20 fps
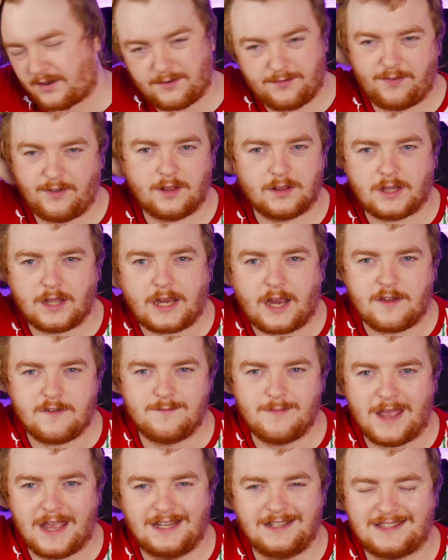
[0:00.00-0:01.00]
I feel like I've
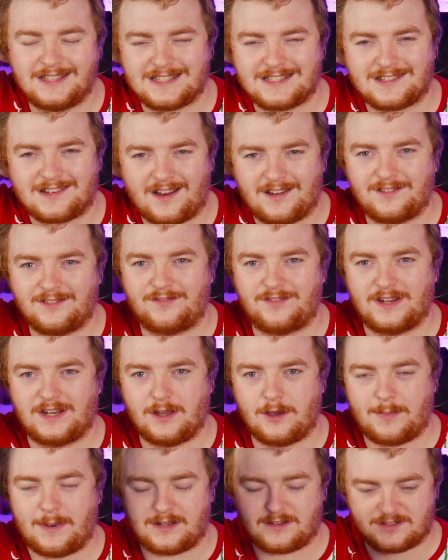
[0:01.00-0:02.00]
made this kind of
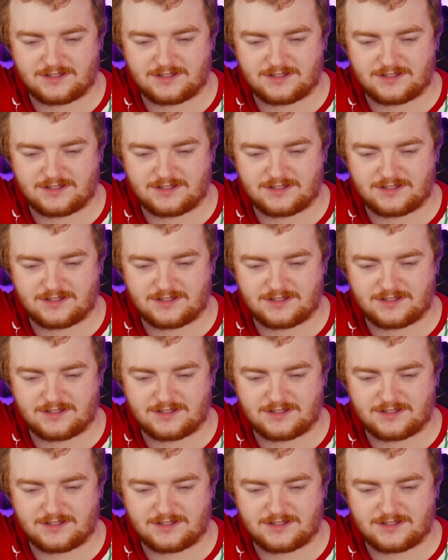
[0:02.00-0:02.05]
video about